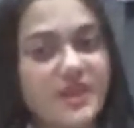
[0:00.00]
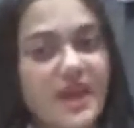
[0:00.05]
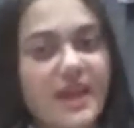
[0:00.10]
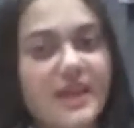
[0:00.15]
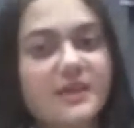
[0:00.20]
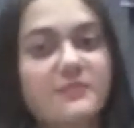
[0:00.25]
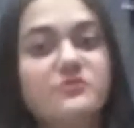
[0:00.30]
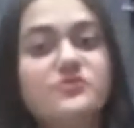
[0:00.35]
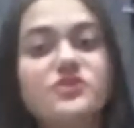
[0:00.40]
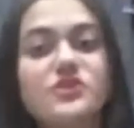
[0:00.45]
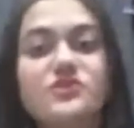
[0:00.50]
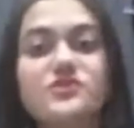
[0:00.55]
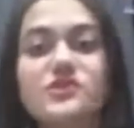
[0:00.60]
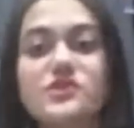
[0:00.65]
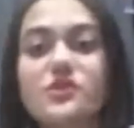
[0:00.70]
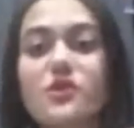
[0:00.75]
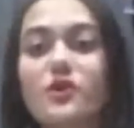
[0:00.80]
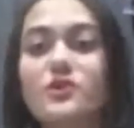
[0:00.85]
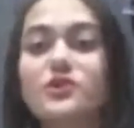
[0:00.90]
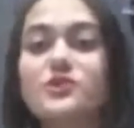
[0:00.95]
time just
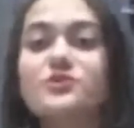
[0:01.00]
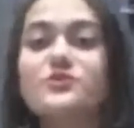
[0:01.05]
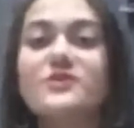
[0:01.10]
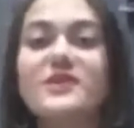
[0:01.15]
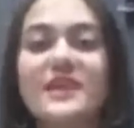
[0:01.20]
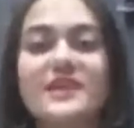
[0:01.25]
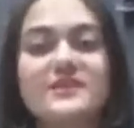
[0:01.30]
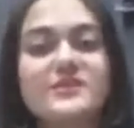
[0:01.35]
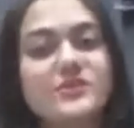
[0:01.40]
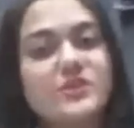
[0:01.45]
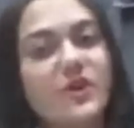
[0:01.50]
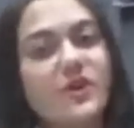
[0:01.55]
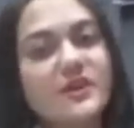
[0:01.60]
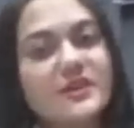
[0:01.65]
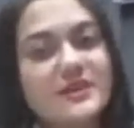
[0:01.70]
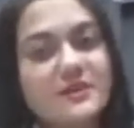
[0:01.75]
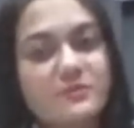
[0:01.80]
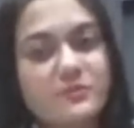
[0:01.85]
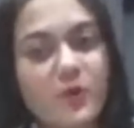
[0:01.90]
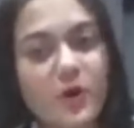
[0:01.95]
in order to cleanse
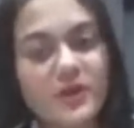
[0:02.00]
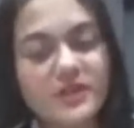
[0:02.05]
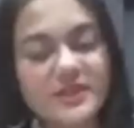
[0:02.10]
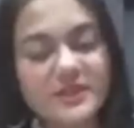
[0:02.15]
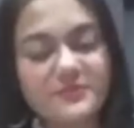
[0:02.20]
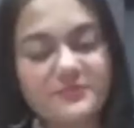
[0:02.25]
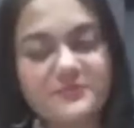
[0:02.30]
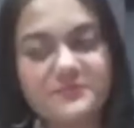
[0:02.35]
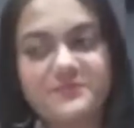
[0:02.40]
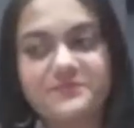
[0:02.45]
your body.